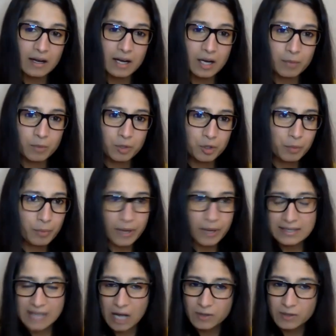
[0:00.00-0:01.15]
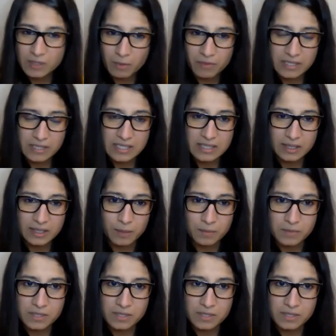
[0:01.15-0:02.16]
Could you break down some of these terms